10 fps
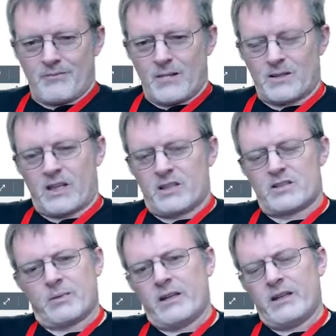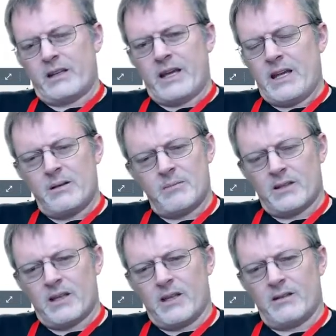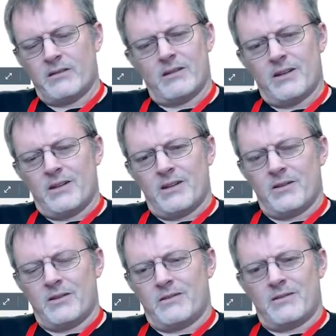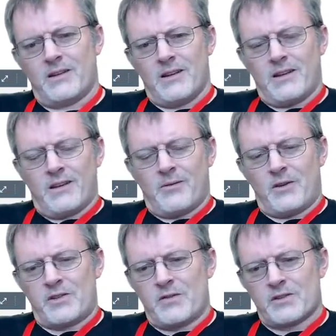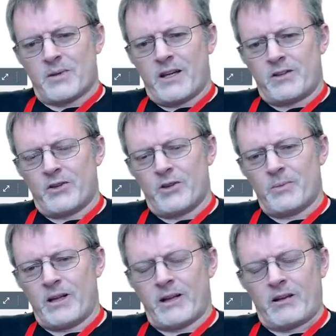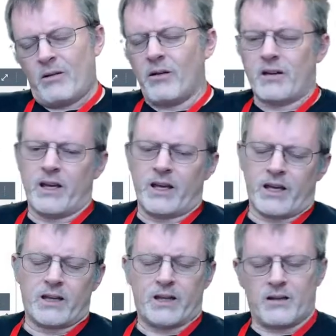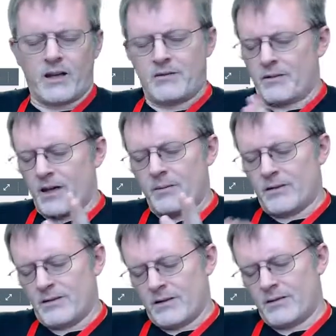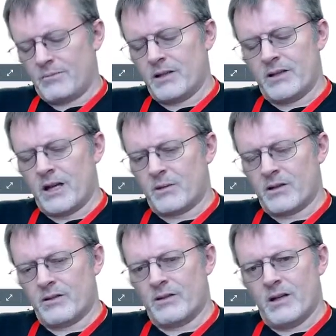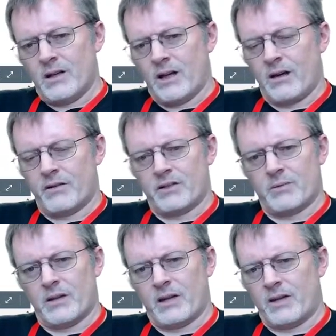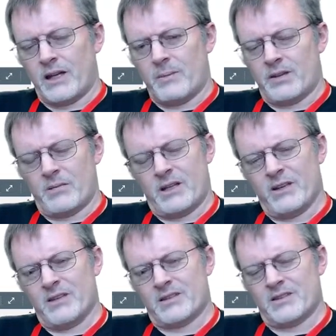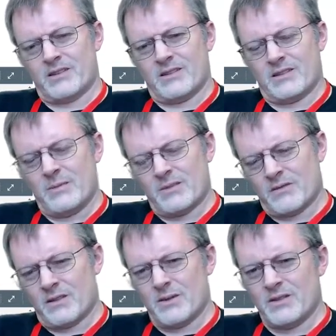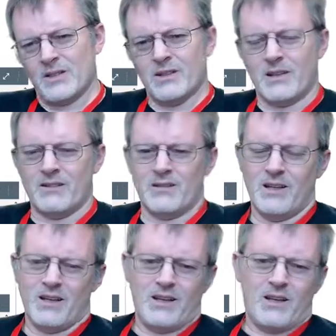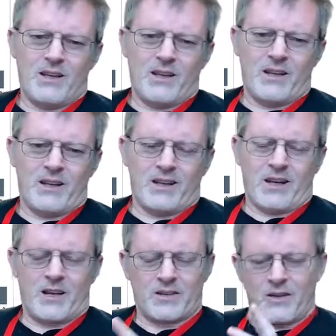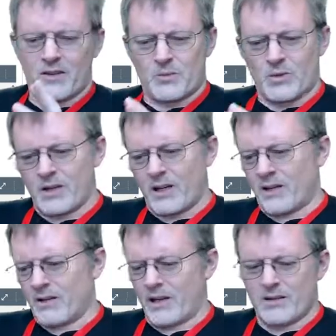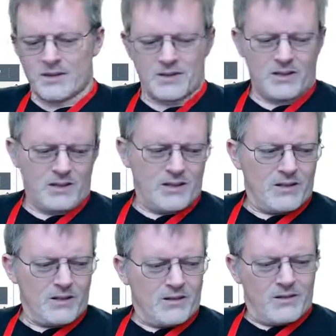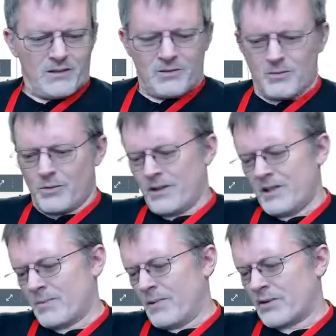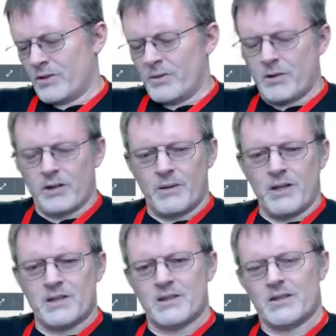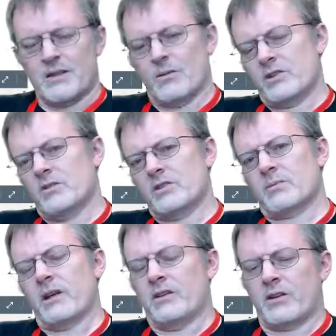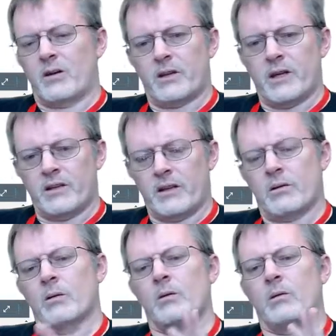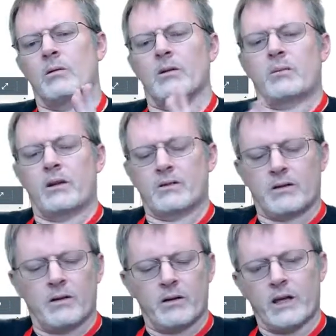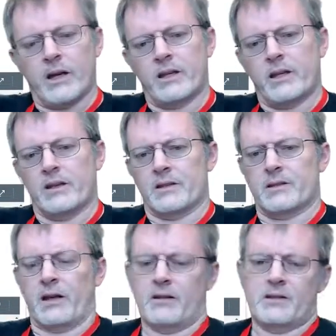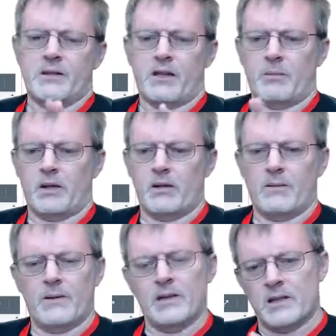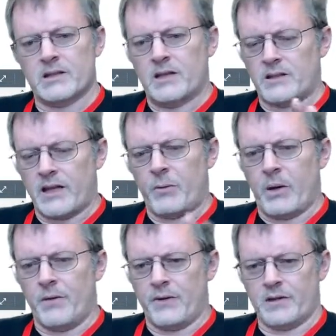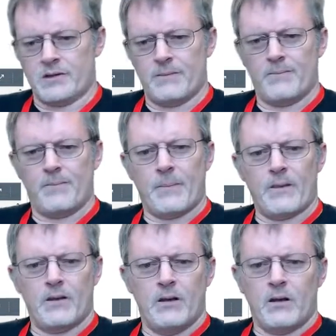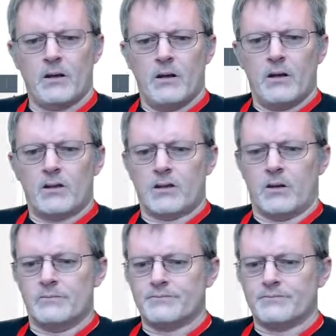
like explaining a game, and once you explain it to them, they look at it, oh yeah, I'm a big gamer, and I often explain a lot of games at the beginning. It seems confusing, and how does all this work? What are these spots where you put your pieces? And once you explain it, you start playing, it's like, oh, everybody goes, oh yeah, I get this now. This is not the big deal. It's that way with this. So,